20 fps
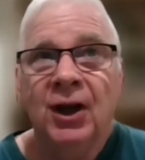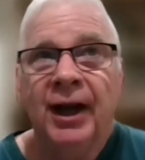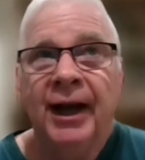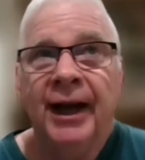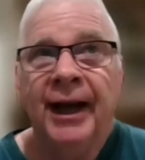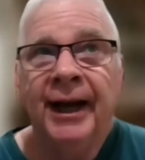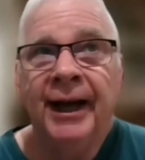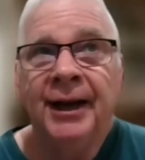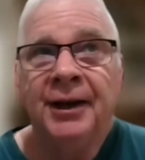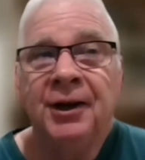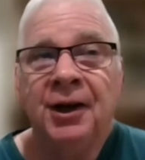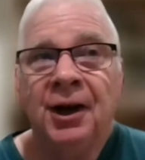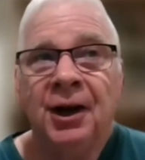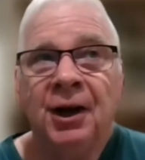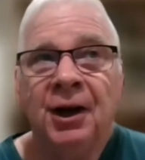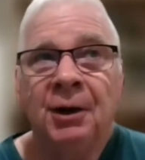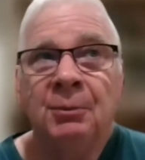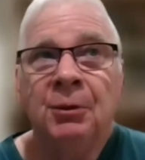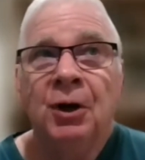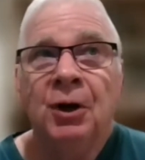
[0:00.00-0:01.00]
And
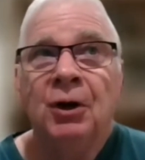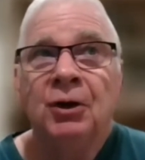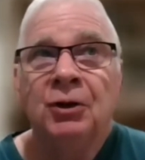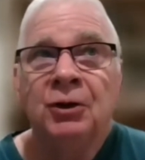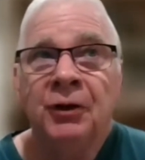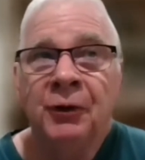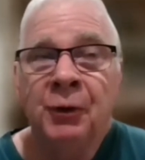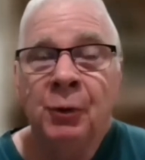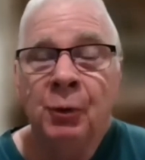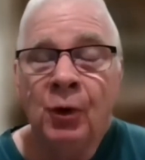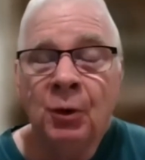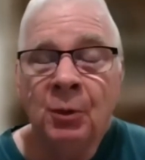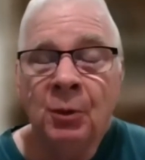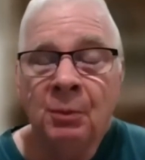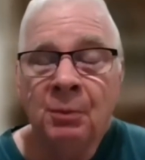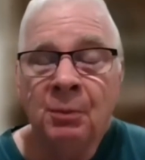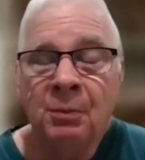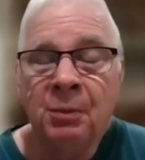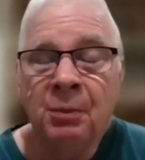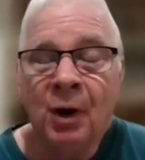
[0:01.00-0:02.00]
if you want
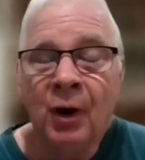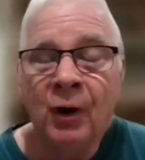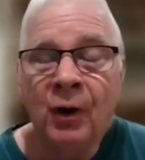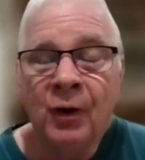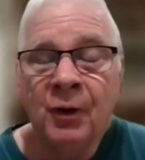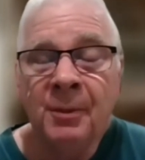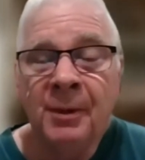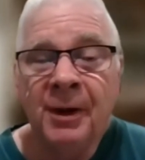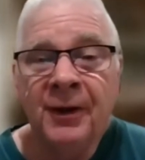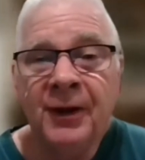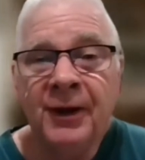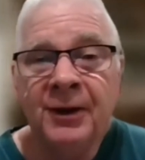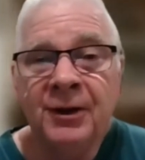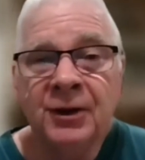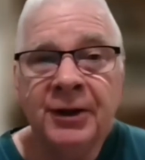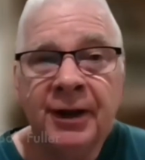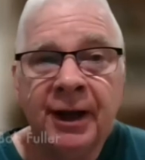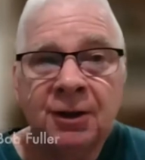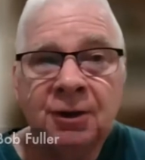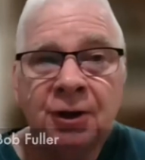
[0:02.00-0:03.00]
to borrow the methane
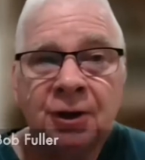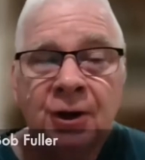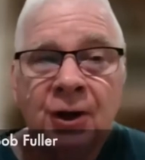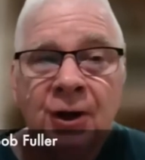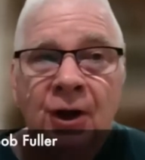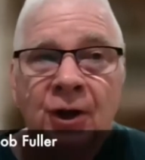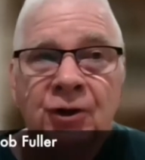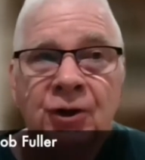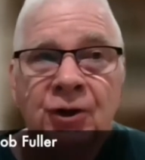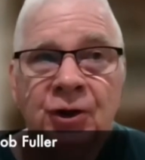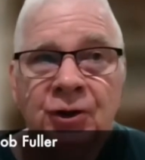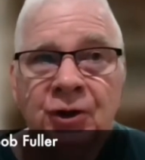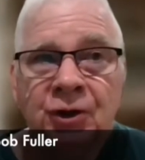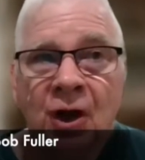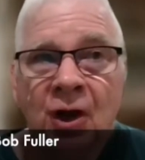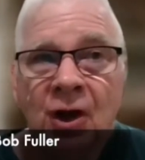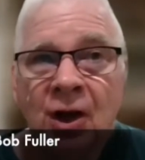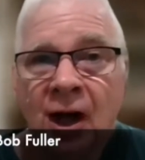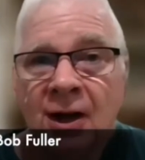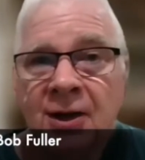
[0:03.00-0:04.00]
detector, just
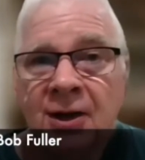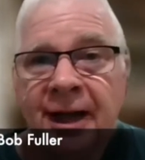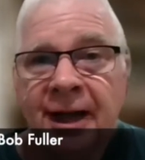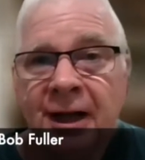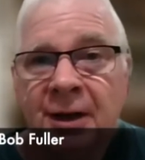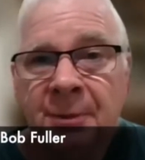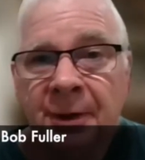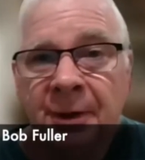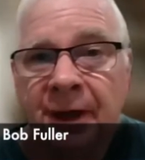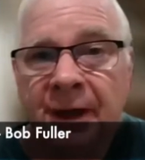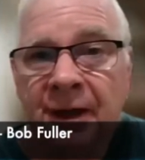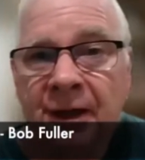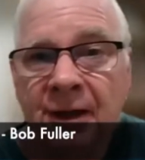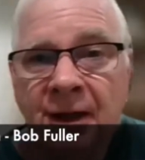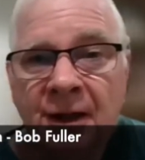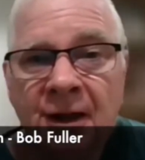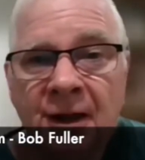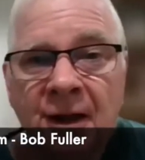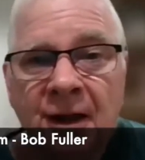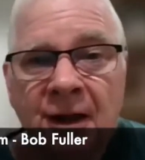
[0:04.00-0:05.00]
contact me,
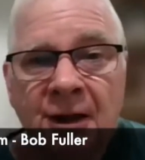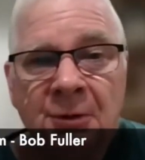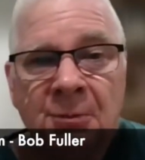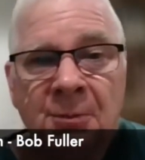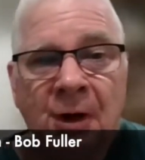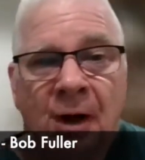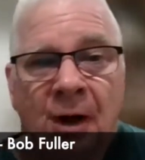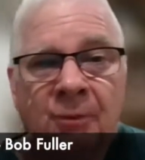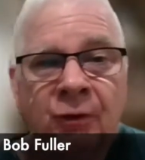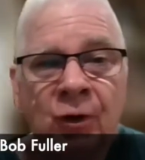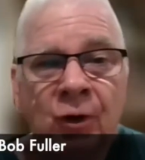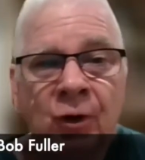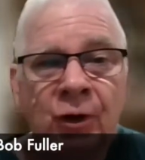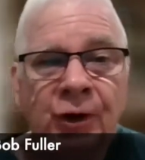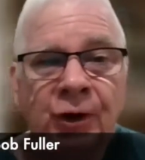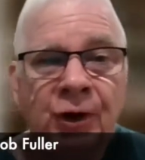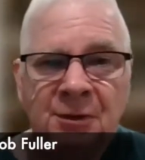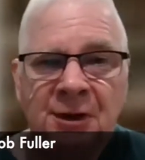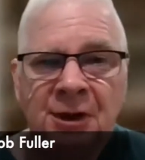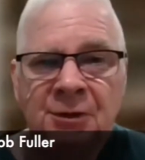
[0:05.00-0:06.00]
Bob
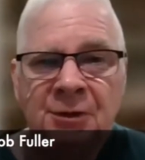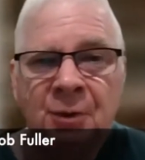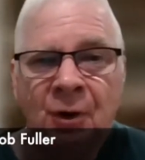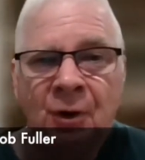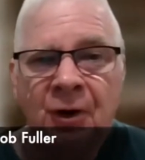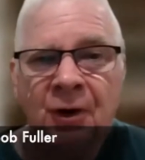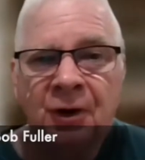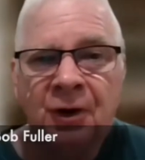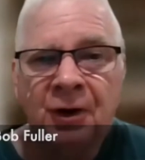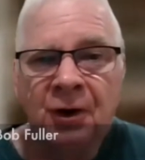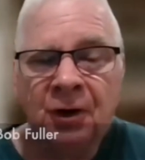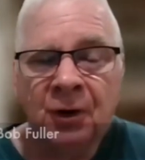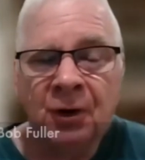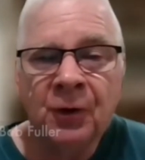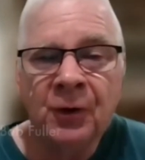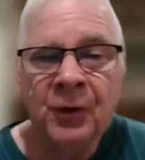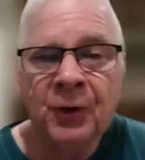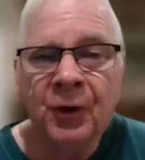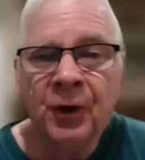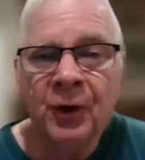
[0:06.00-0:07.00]
Fuller, as part of the
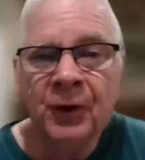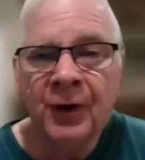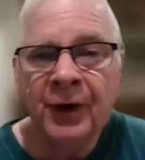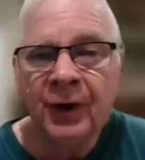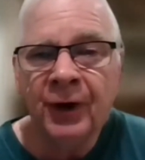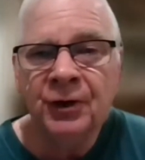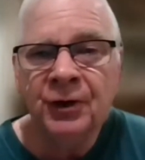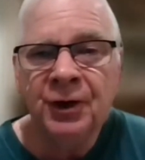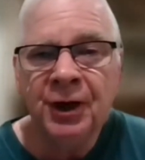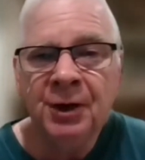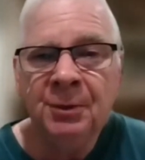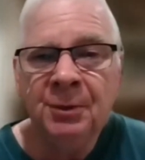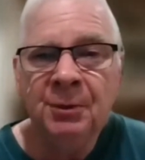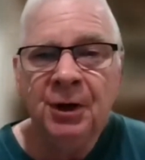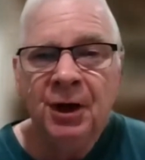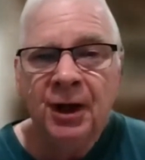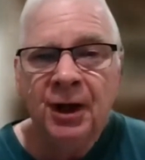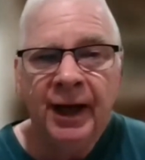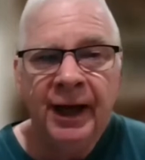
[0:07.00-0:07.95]
Earth Care team.